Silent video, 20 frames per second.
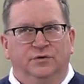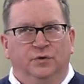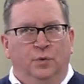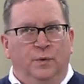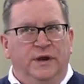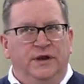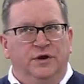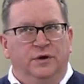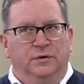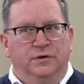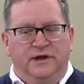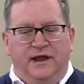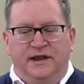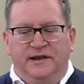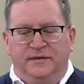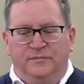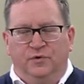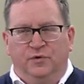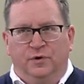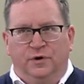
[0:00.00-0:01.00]
We don't
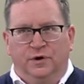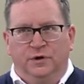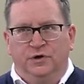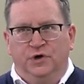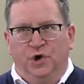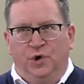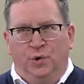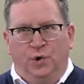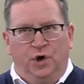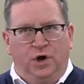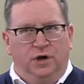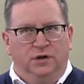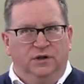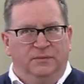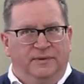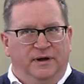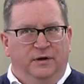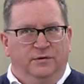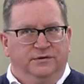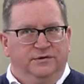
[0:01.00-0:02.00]
anymore know
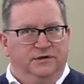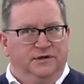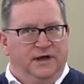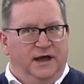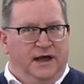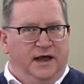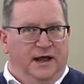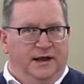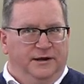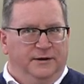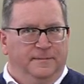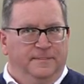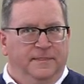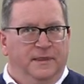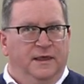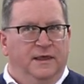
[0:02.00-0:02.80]
all about God.